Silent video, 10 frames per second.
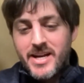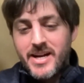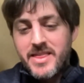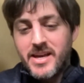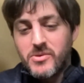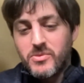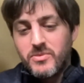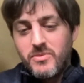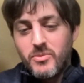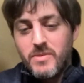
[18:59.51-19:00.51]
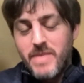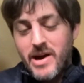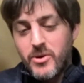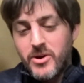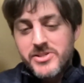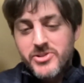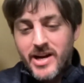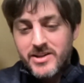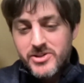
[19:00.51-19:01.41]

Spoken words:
And I think what my work is trying to